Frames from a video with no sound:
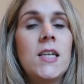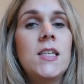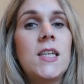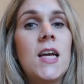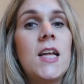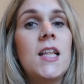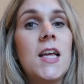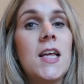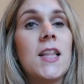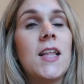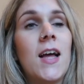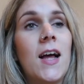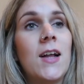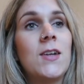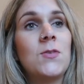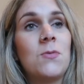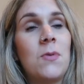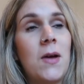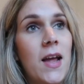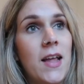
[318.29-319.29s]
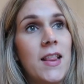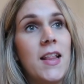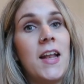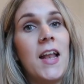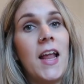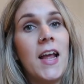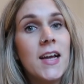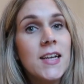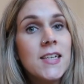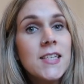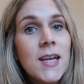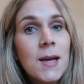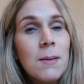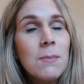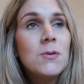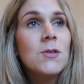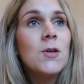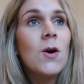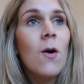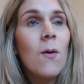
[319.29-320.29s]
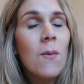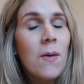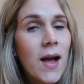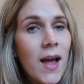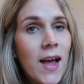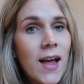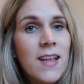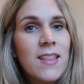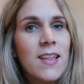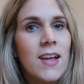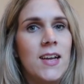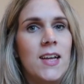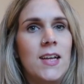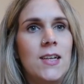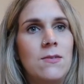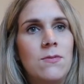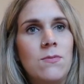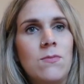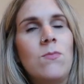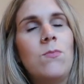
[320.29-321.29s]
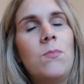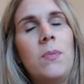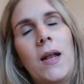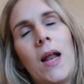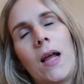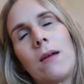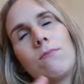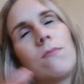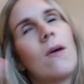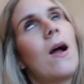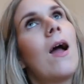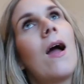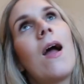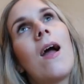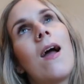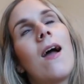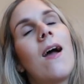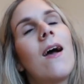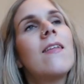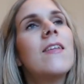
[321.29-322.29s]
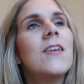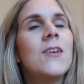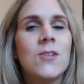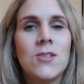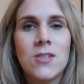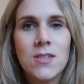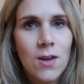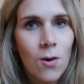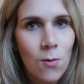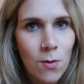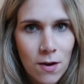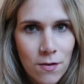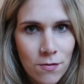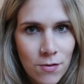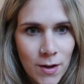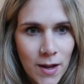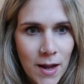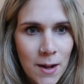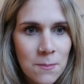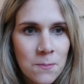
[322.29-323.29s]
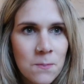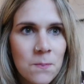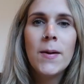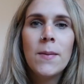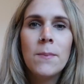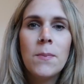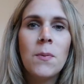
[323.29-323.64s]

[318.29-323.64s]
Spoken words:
take the other hand away, and then like tiptoe away, and then he'd be like, rah, and he'd start all over again.